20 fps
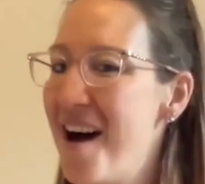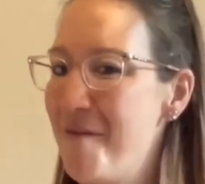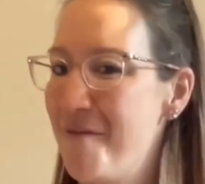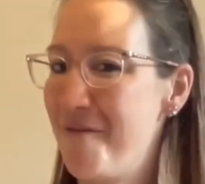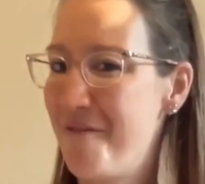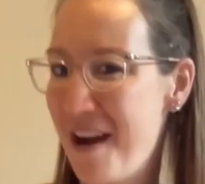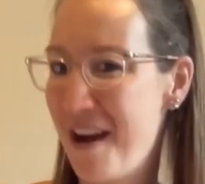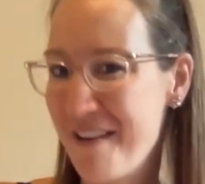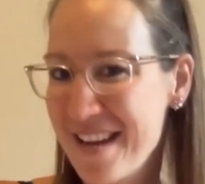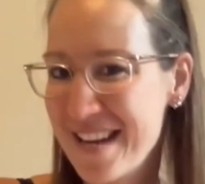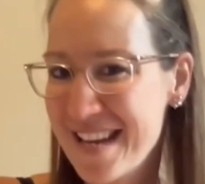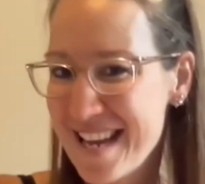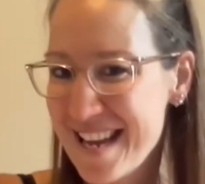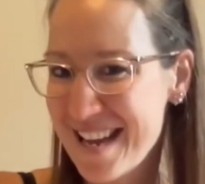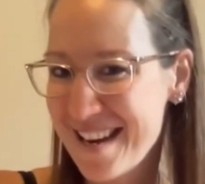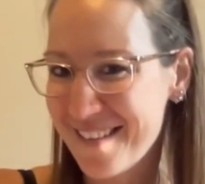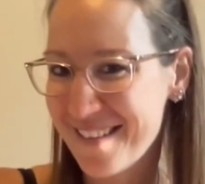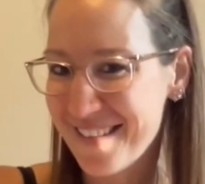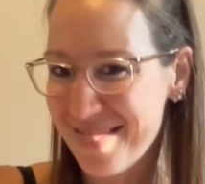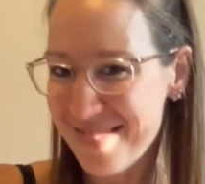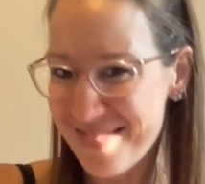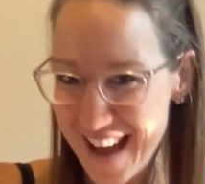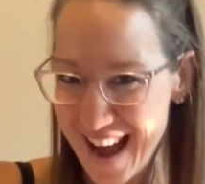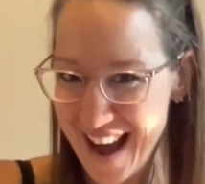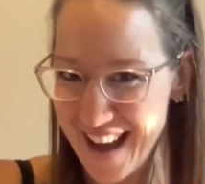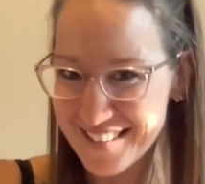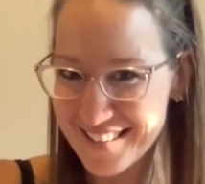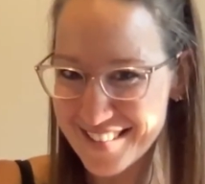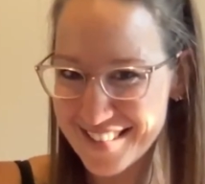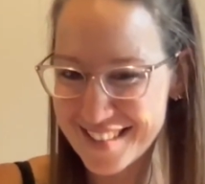very keen on
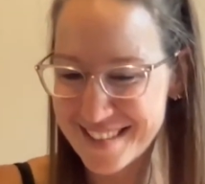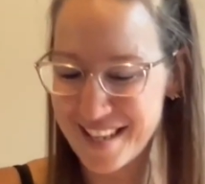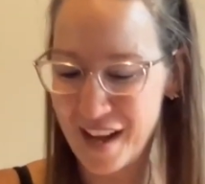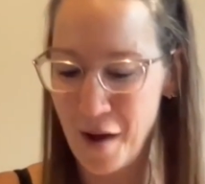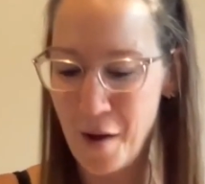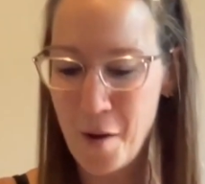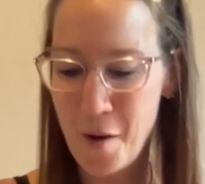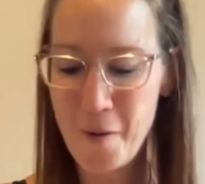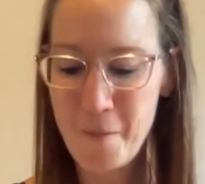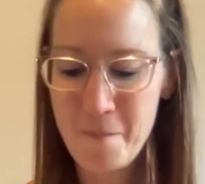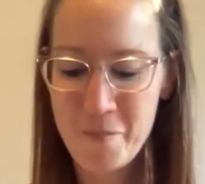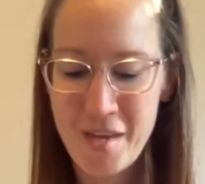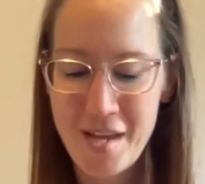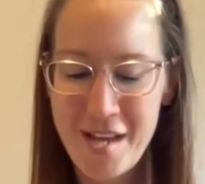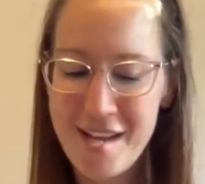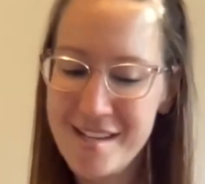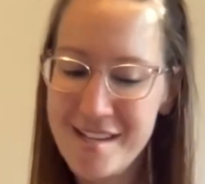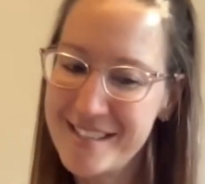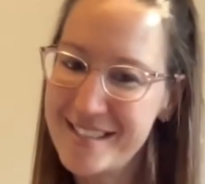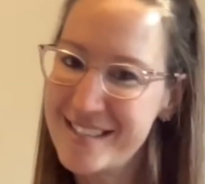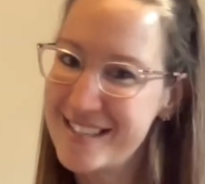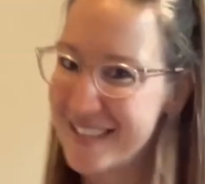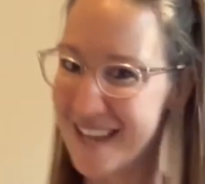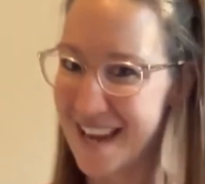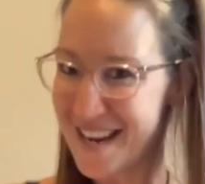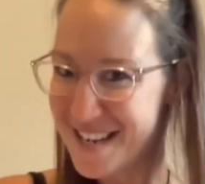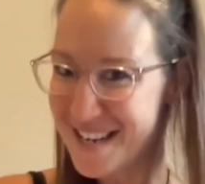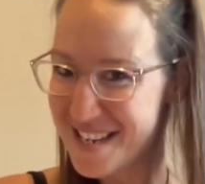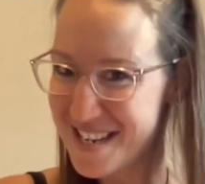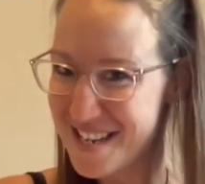that. So
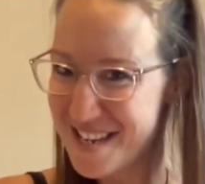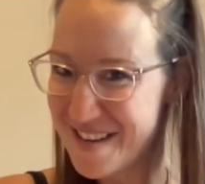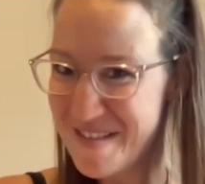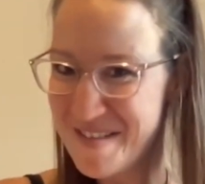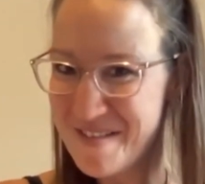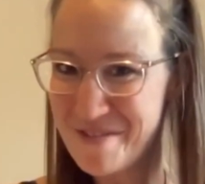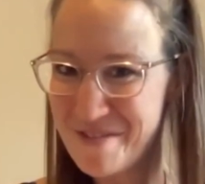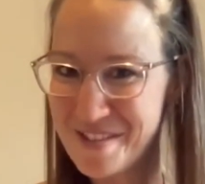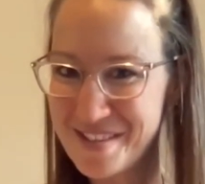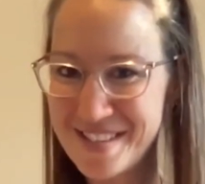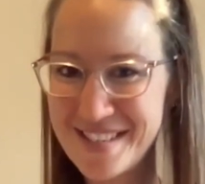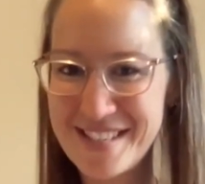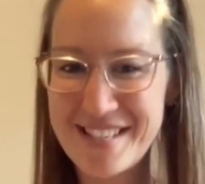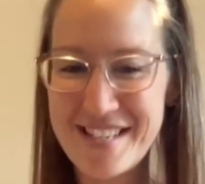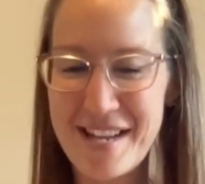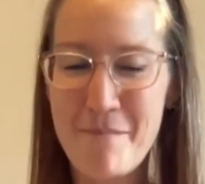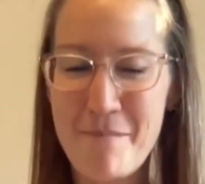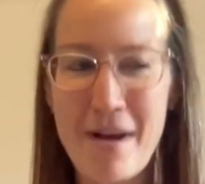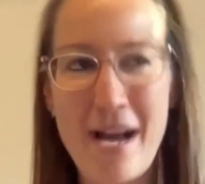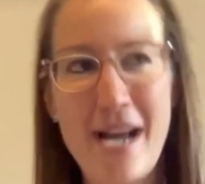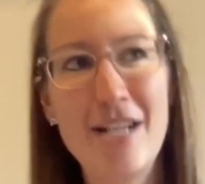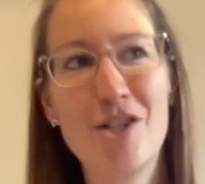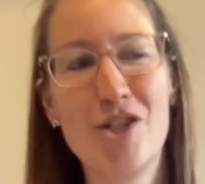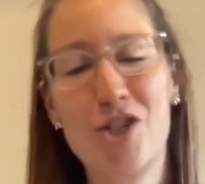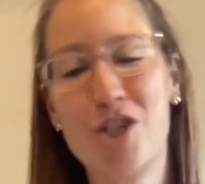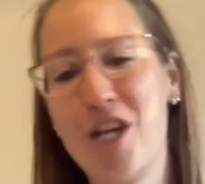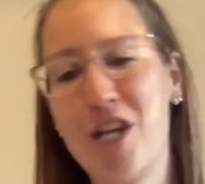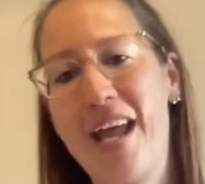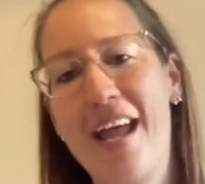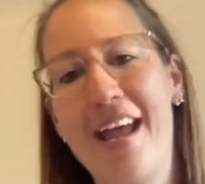stay tuned for this. I might
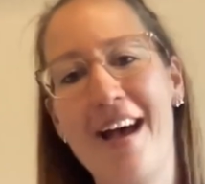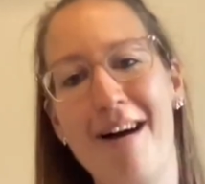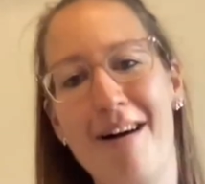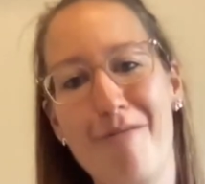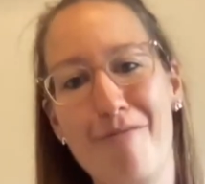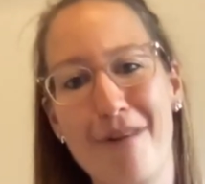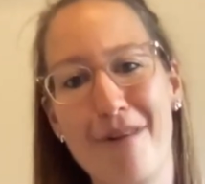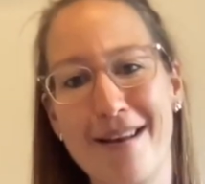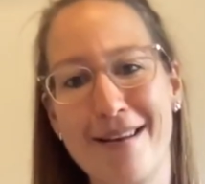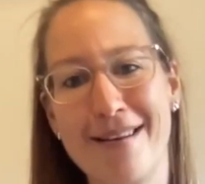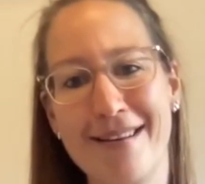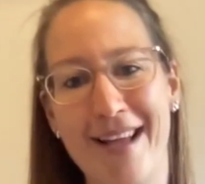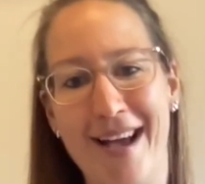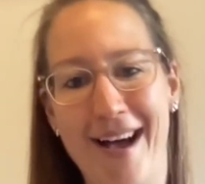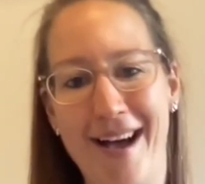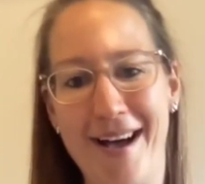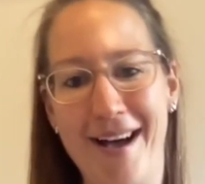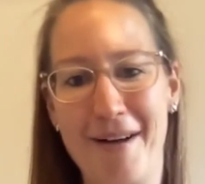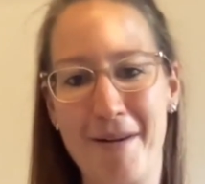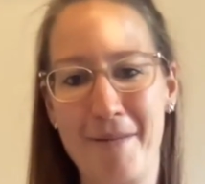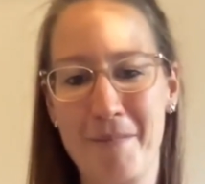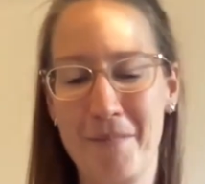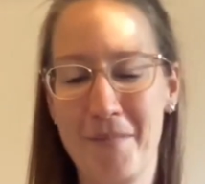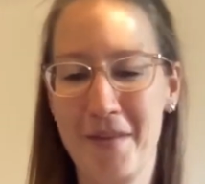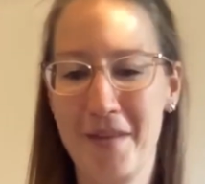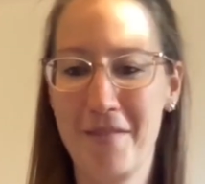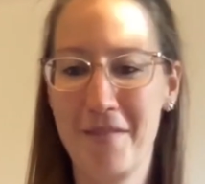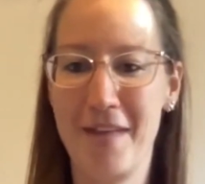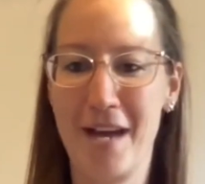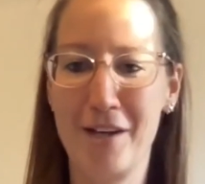share when
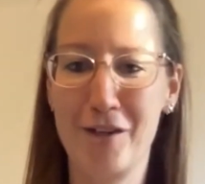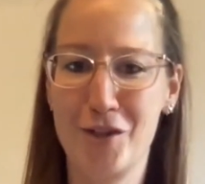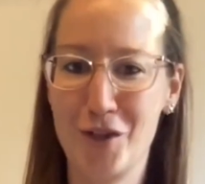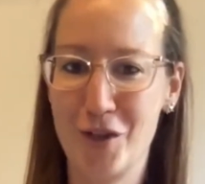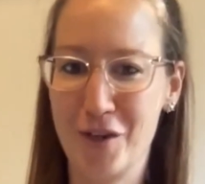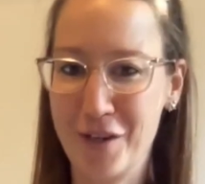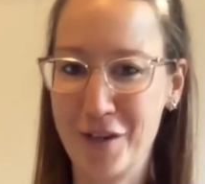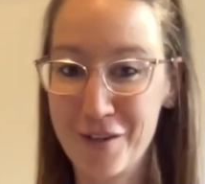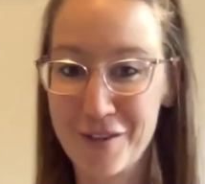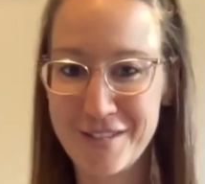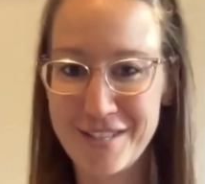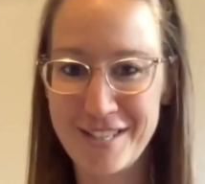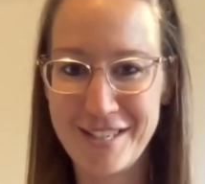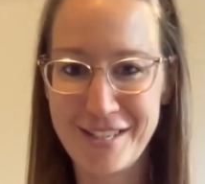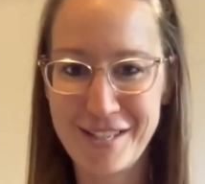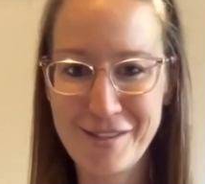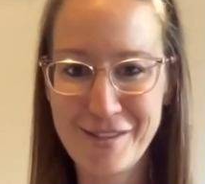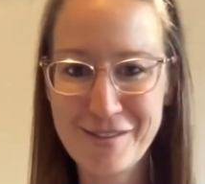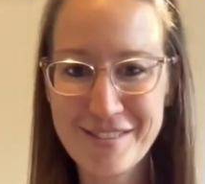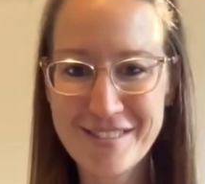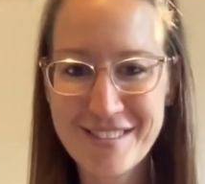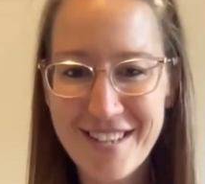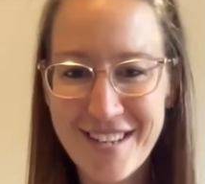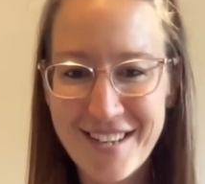um, that journey continues.